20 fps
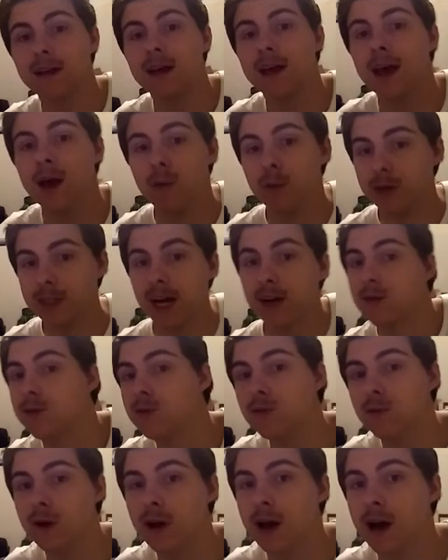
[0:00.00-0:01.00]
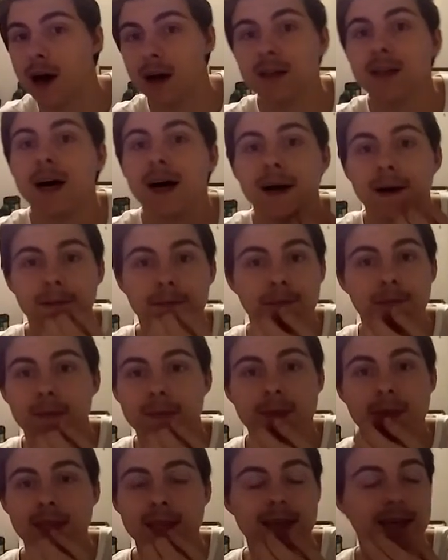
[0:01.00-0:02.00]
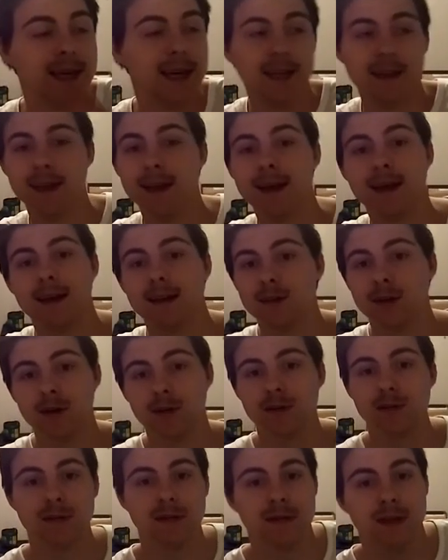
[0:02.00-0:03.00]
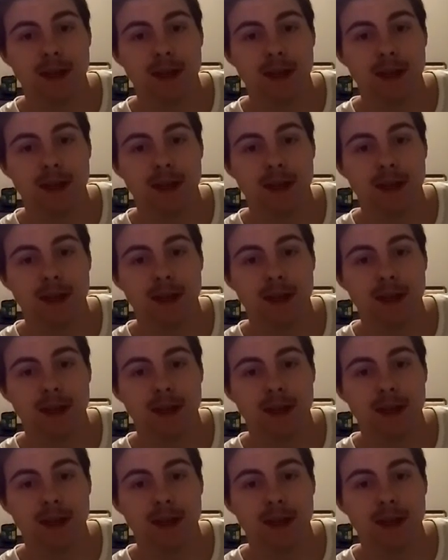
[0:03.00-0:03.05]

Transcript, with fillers: it, which I do a lot, it, it turns